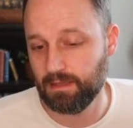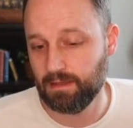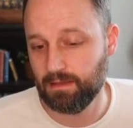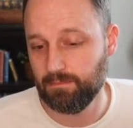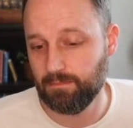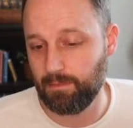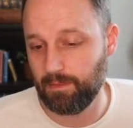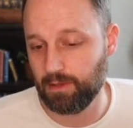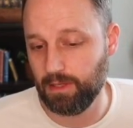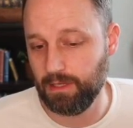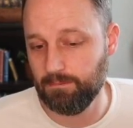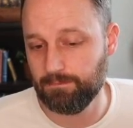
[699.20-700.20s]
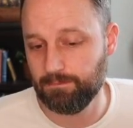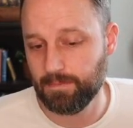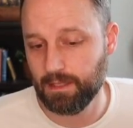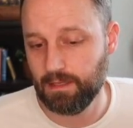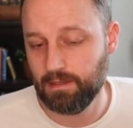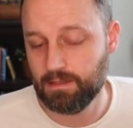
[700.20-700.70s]
by my queen.
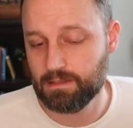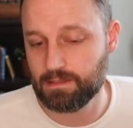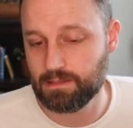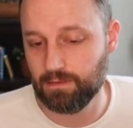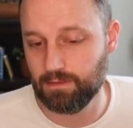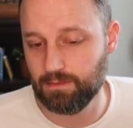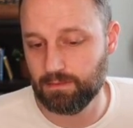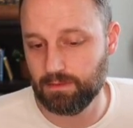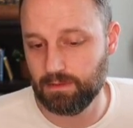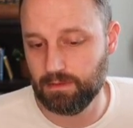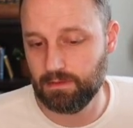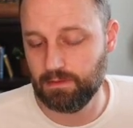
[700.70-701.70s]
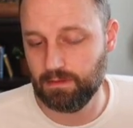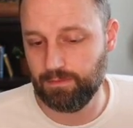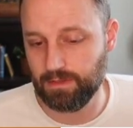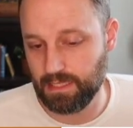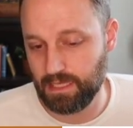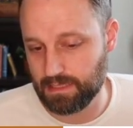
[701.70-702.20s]
So if he
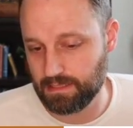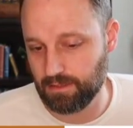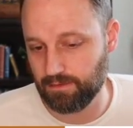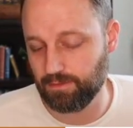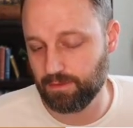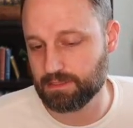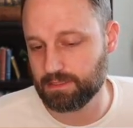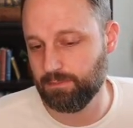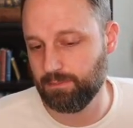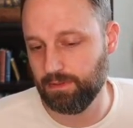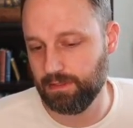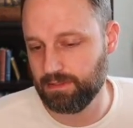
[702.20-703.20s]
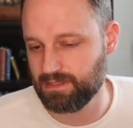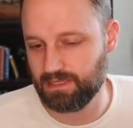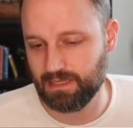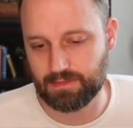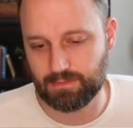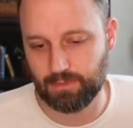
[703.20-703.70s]
takes here, for example, it just
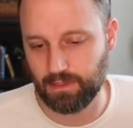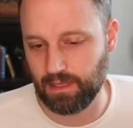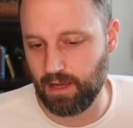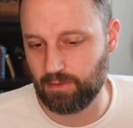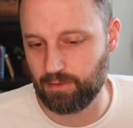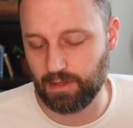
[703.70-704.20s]
gets really awkward.